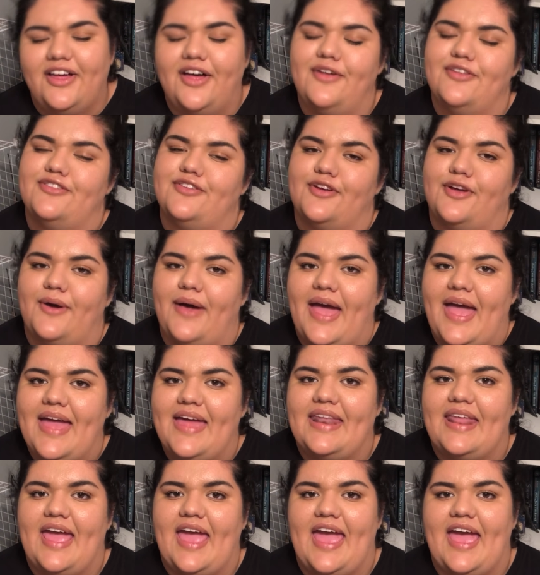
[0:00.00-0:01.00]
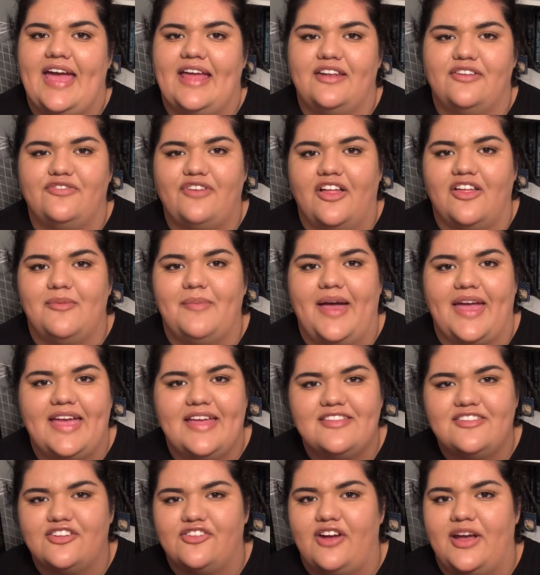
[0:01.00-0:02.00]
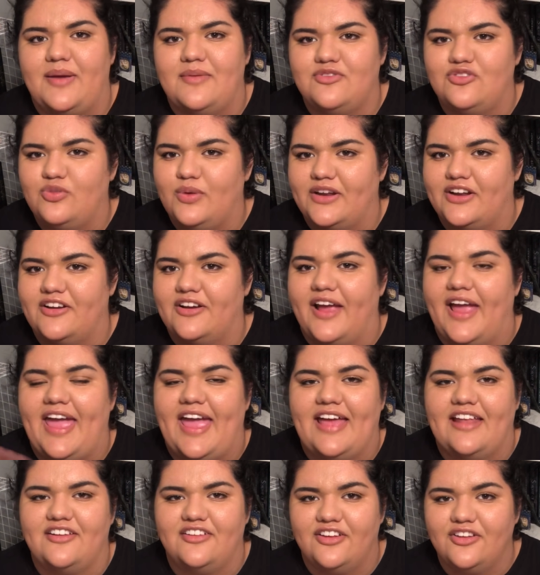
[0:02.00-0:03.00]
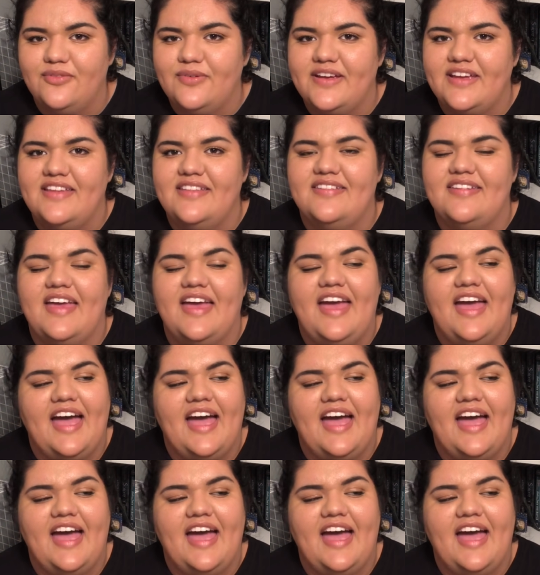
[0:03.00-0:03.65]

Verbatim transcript: Also go ahead and follow my Instagram, Twitter, and Goodreads,